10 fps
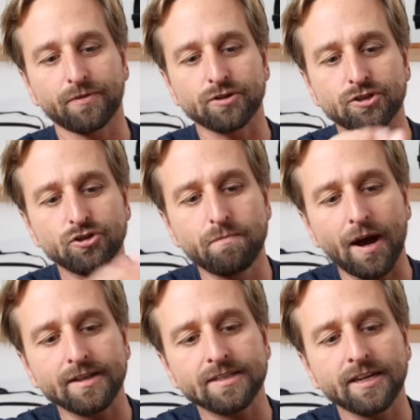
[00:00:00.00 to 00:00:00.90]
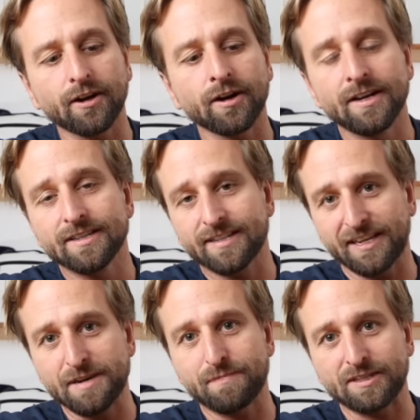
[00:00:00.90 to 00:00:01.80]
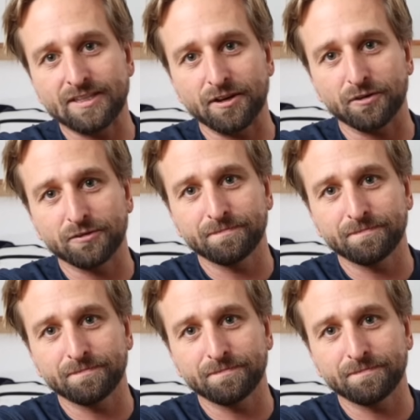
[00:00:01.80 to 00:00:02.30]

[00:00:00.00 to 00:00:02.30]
There's 2 buttons here to keep it sealed.